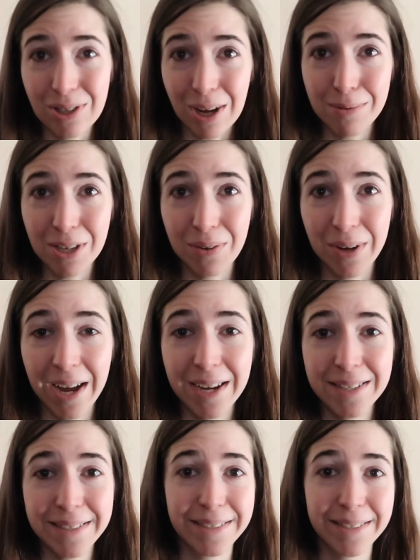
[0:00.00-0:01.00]
to update you
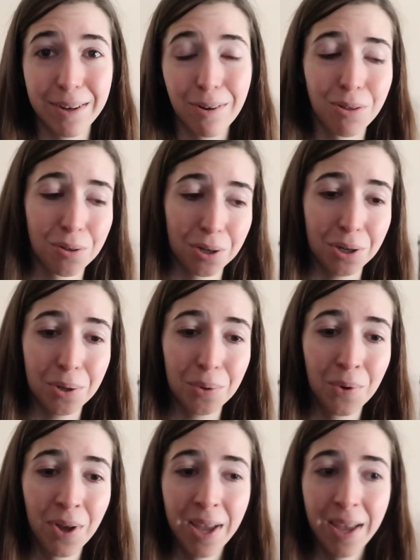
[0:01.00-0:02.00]
guys as I go
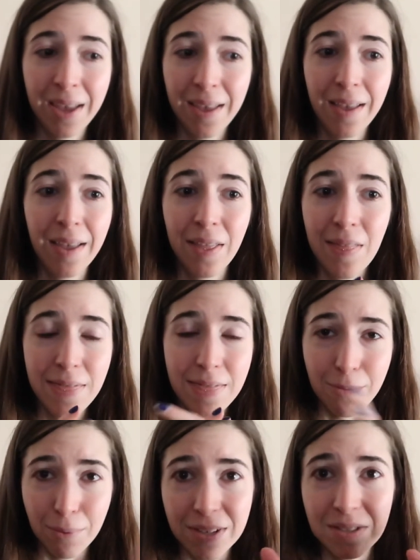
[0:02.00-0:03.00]
through
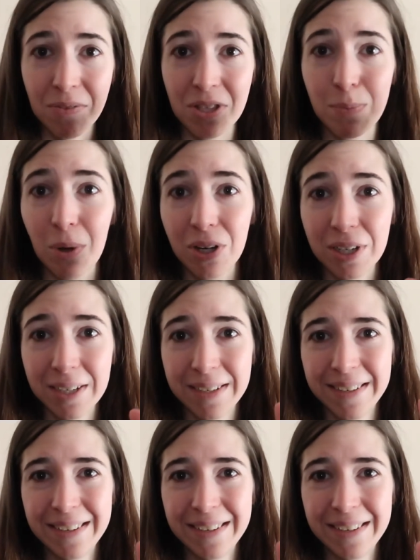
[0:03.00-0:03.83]
the rest of this book.